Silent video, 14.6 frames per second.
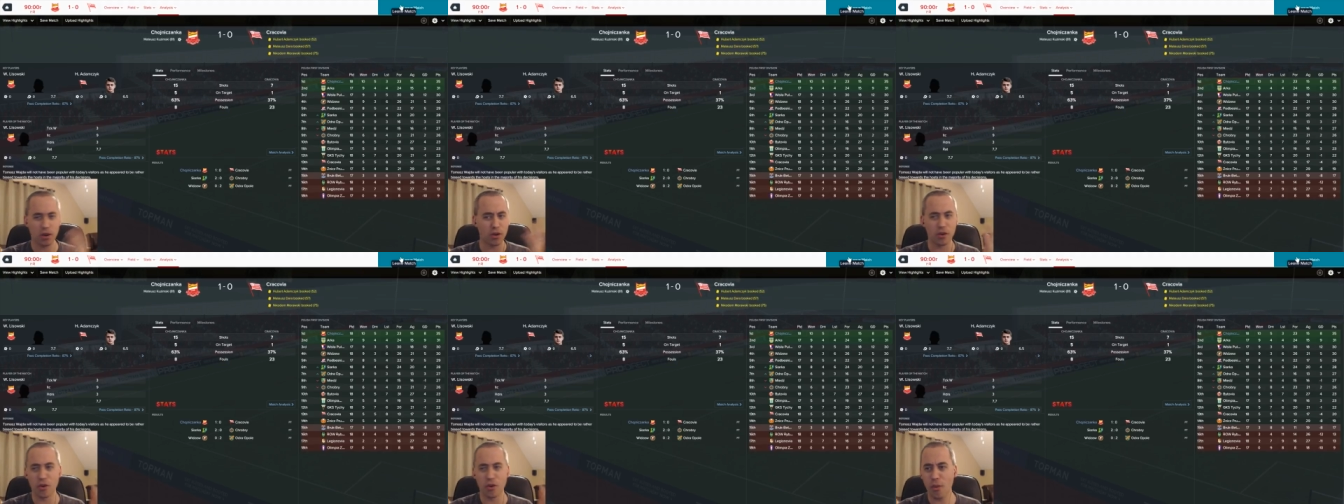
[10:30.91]
I
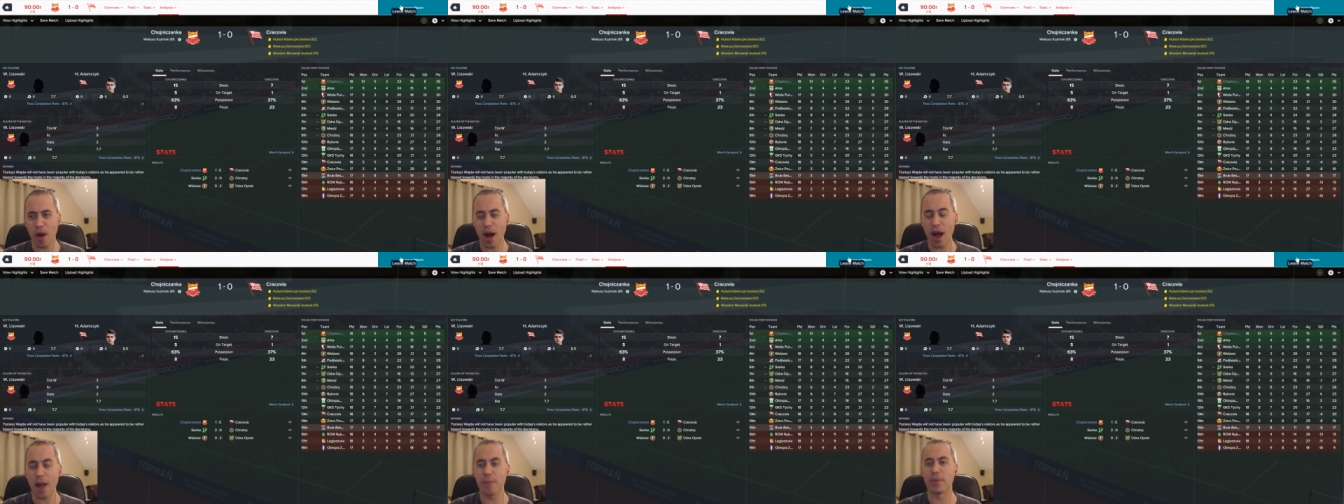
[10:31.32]
don't know
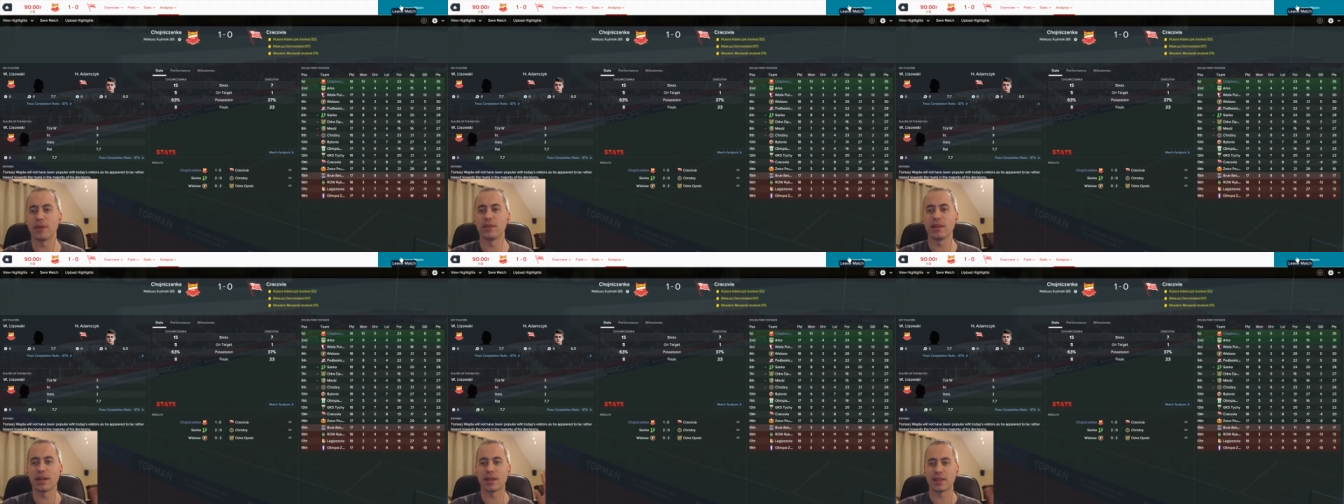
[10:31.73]
why, but
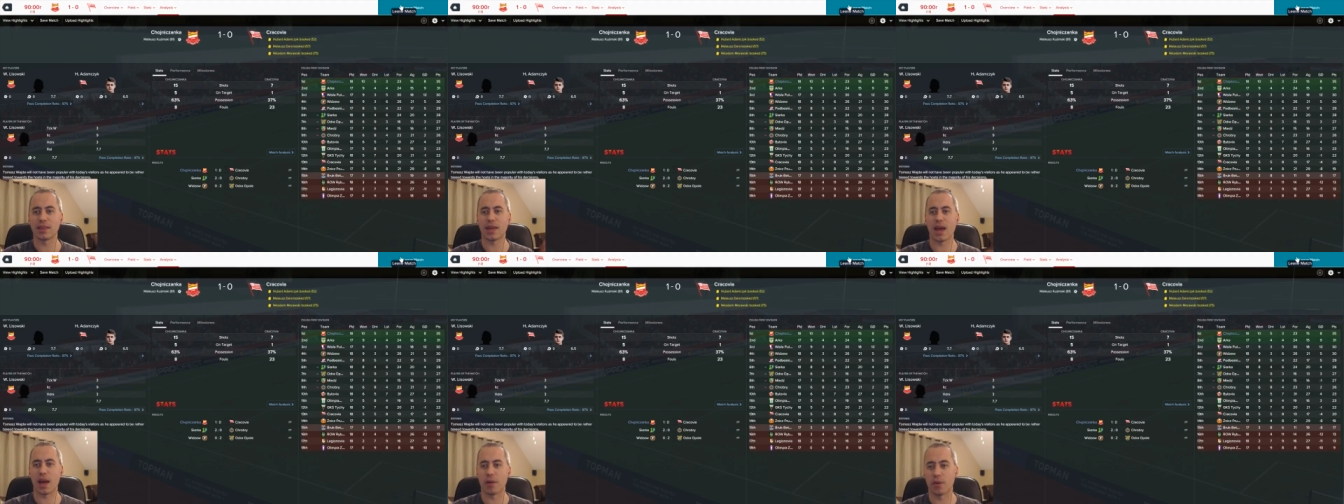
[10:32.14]
look at
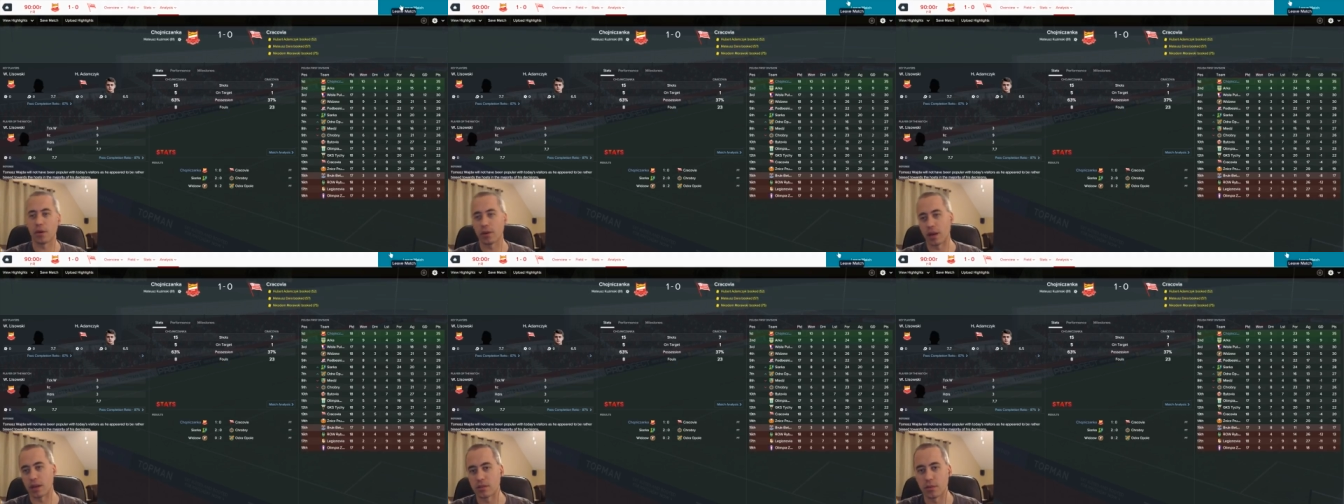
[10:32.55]
that.
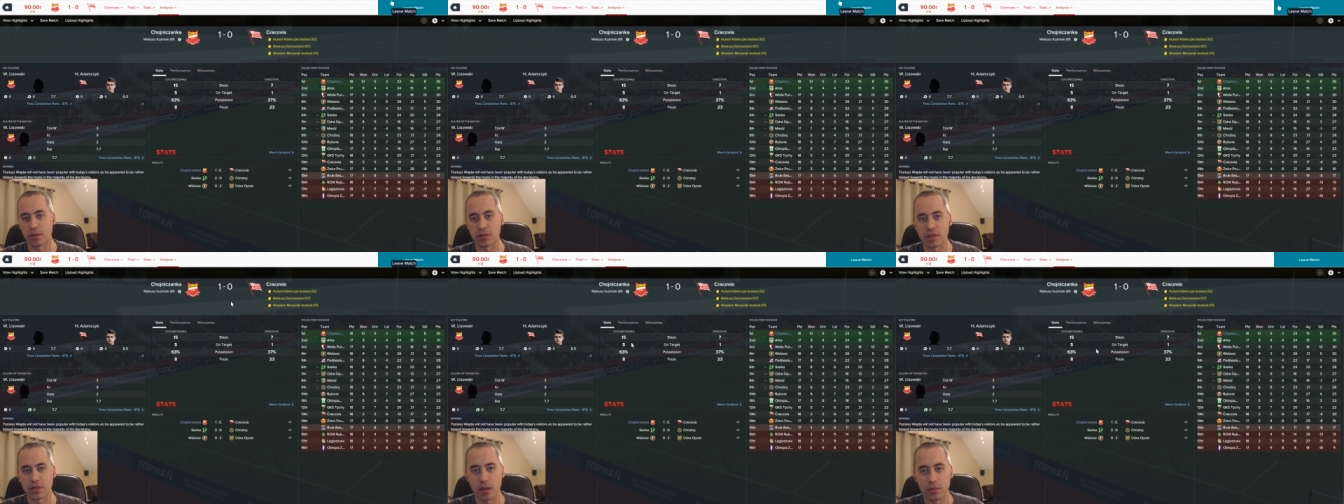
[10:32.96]
Okay, some of
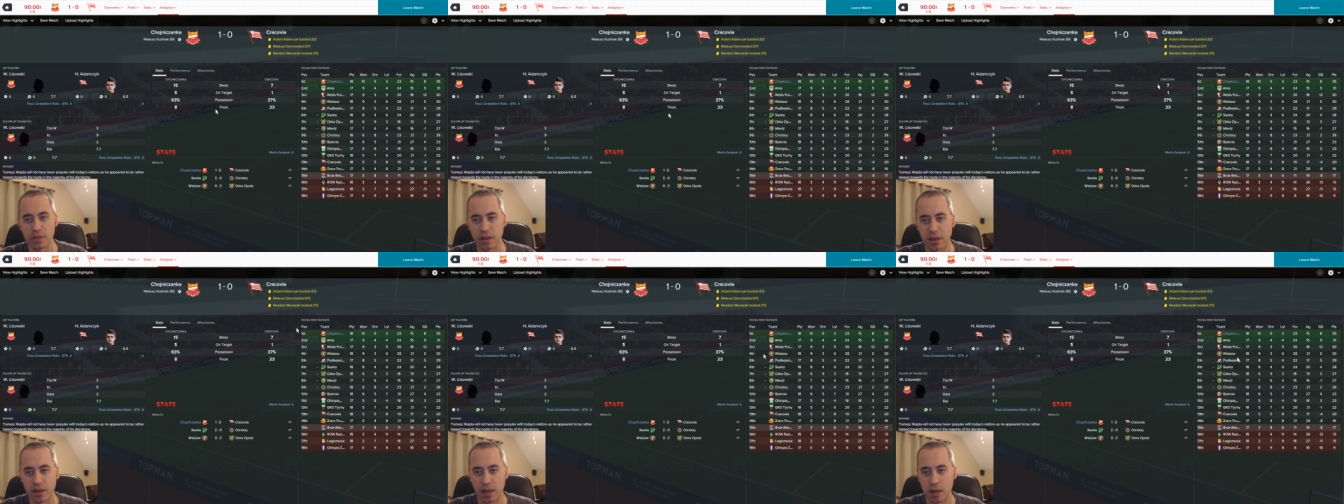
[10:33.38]
those games,
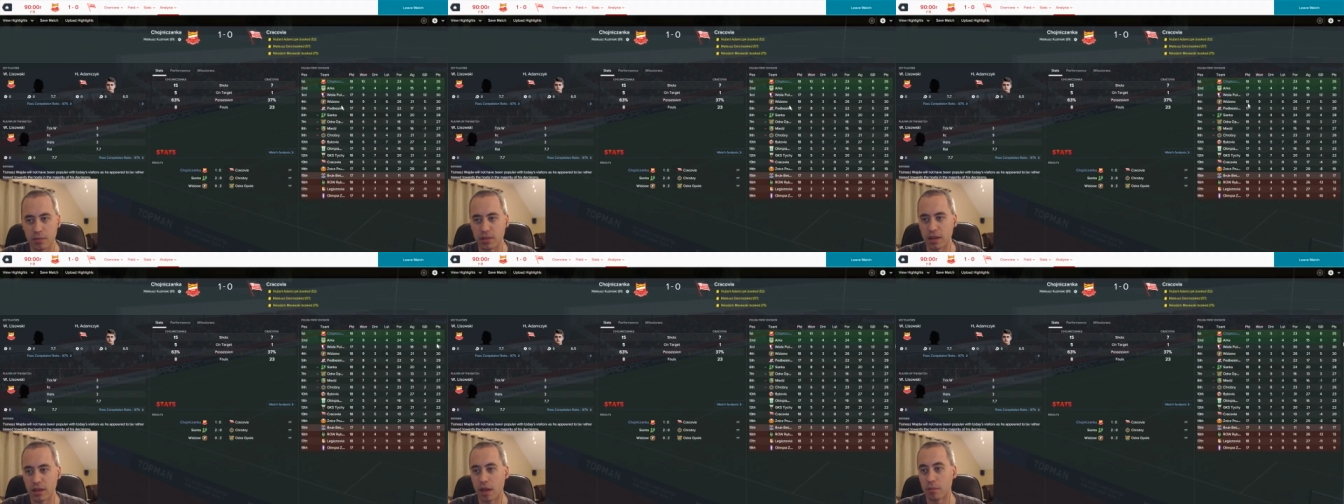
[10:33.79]
they got
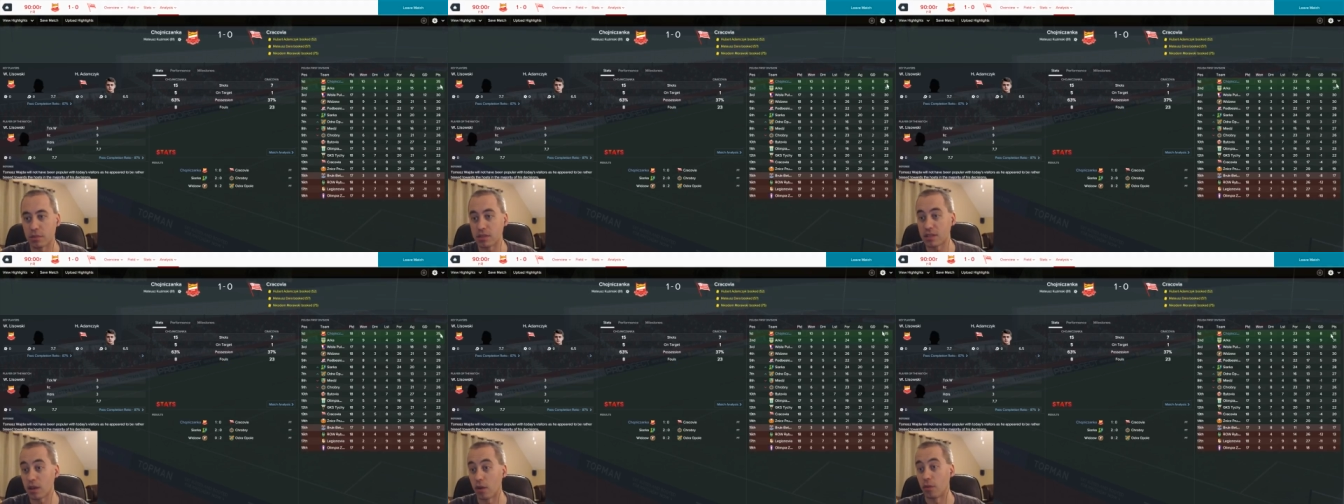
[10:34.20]
games in hand. But
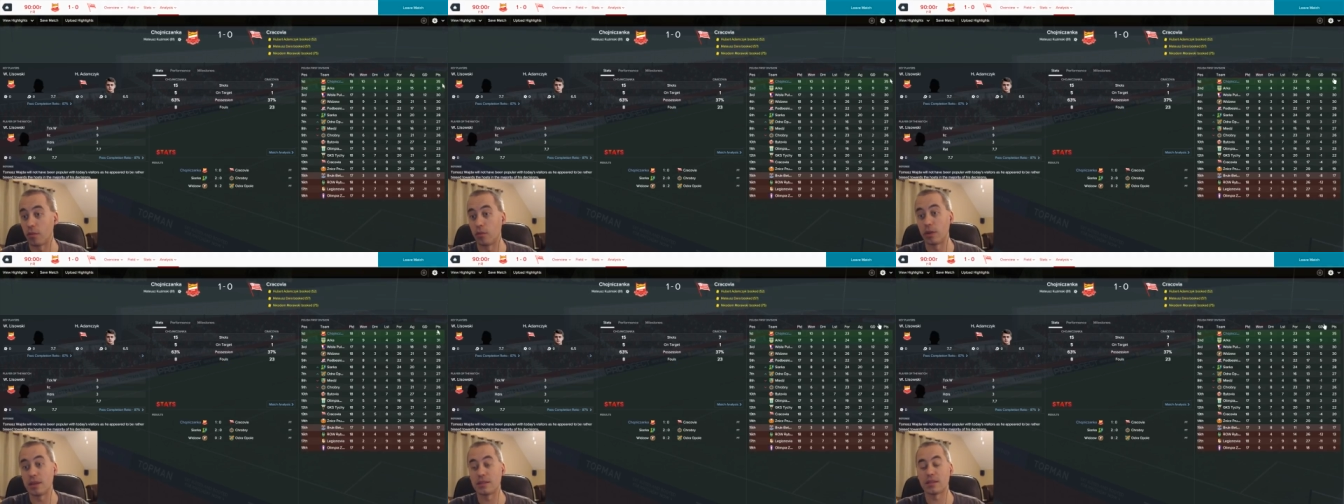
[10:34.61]
still,
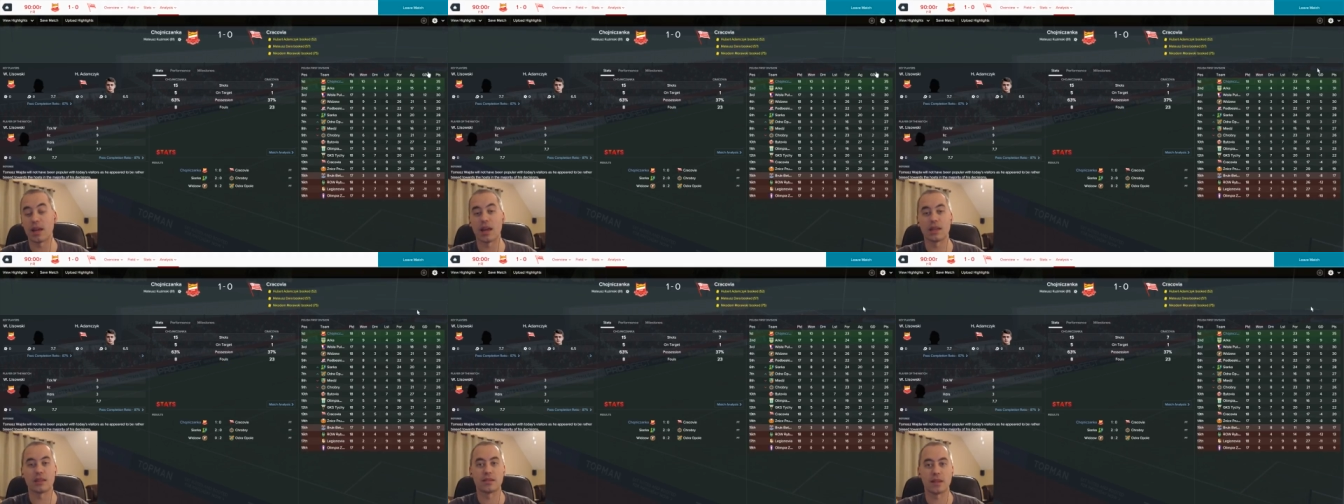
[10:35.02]
we
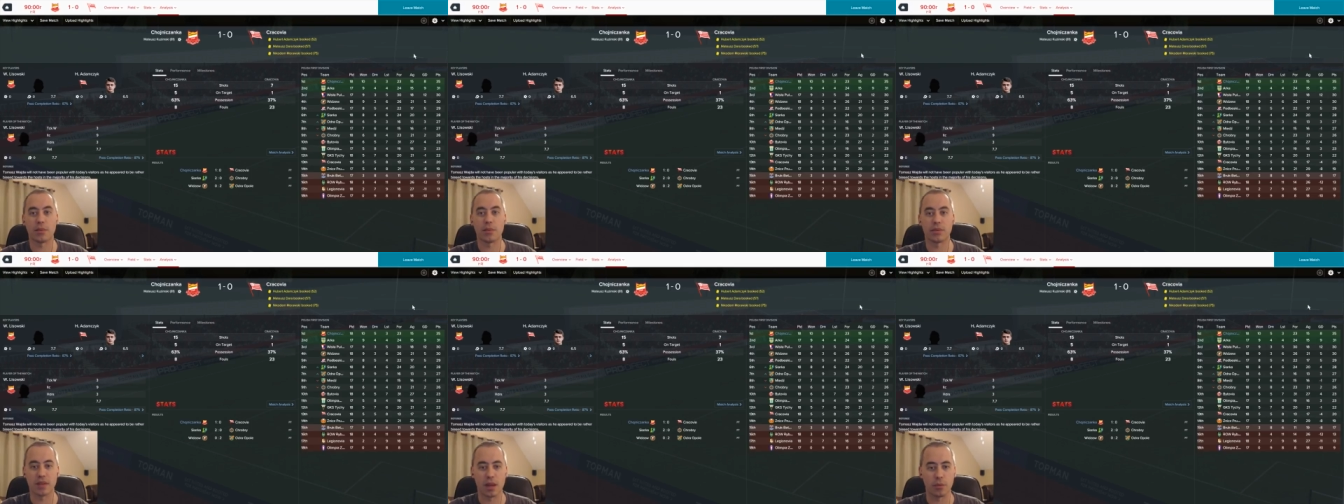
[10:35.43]
stay at the top
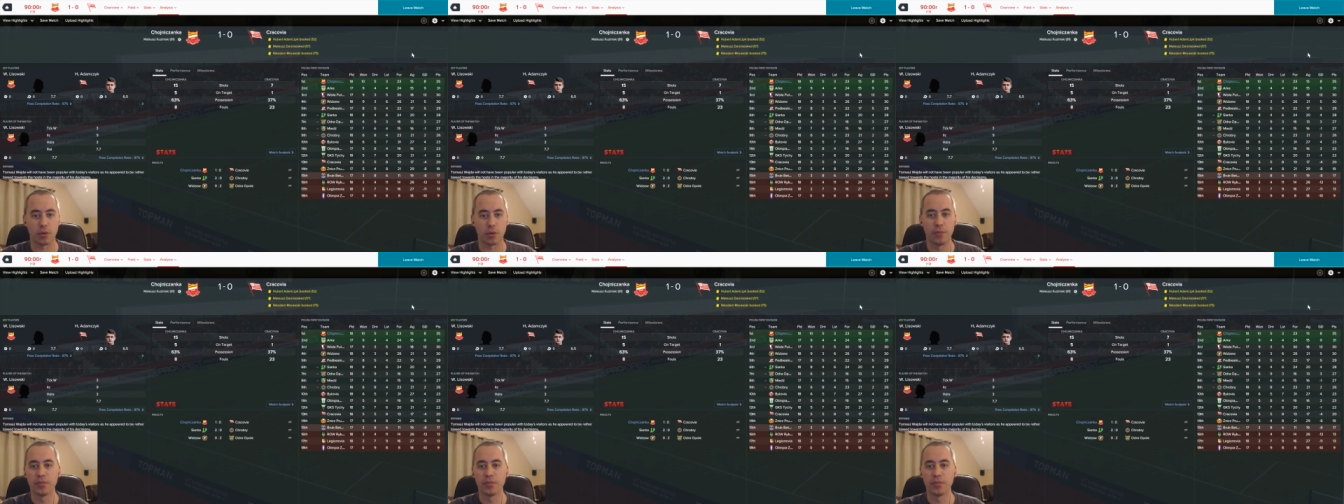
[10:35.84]
of the table.